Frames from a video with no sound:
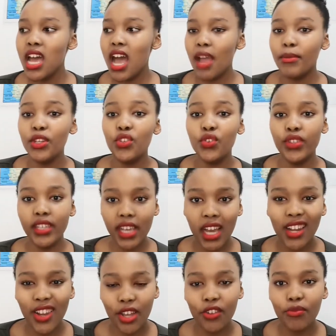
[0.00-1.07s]
I mean, you hear
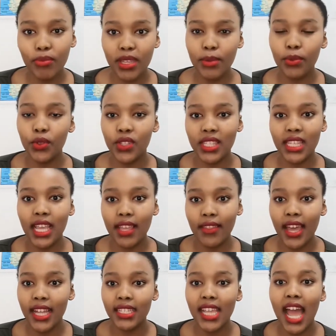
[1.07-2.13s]
a lot of people say
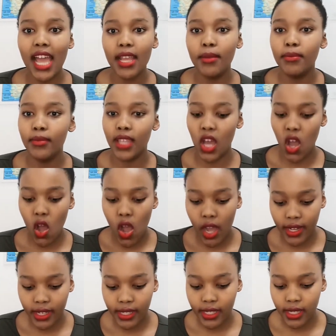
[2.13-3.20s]
that I am the
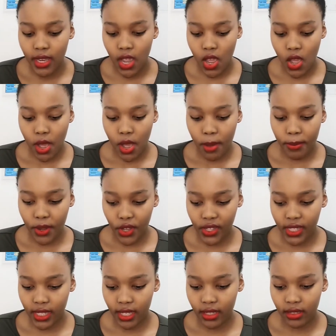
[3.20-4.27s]
hardest
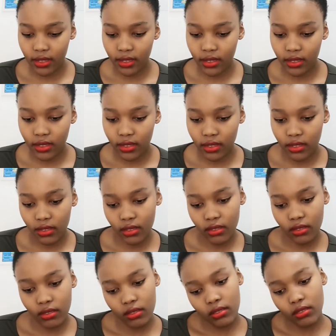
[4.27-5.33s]
person
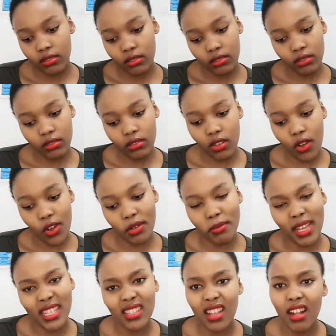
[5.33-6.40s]
on
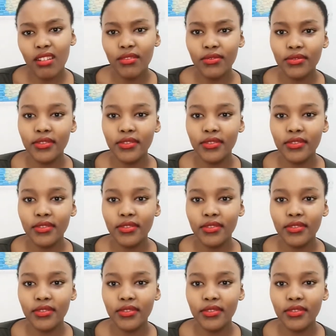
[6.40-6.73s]
myself.